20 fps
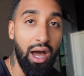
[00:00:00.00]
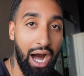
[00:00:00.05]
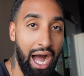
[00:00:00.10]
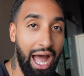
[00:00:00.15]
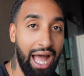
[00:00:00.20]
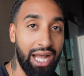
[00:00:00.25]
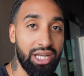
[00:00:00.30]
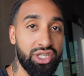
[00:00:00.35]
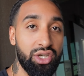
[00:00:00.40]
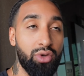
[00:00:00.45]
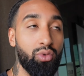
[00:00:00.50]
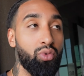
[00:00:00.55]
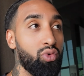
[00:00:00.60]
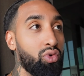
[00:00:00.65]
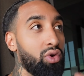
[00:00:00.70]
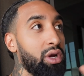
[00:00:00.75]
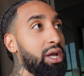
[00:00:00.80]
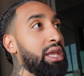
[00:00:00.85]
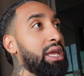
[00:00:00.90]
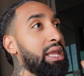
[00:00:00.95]
I actually
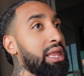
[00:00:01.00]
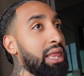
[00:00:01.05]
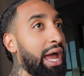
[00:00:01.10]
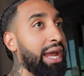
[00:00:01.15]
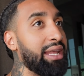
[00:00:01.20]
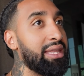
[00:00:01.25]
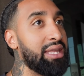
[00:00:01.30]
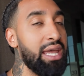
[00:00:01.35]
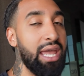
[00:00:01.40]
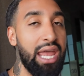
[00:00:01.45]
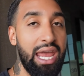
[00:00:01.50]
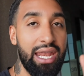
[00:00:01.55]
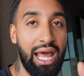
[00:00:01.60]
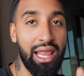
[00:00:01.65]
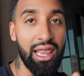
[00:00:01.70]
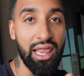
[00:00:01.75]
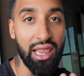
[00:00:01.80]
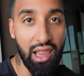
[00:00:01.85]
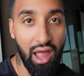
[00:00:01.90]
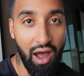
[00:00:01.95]
really liked it, and I
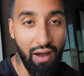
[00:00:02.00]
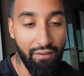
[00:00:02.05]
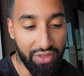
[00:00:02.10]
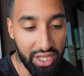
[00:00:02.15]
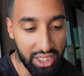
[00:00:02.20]
love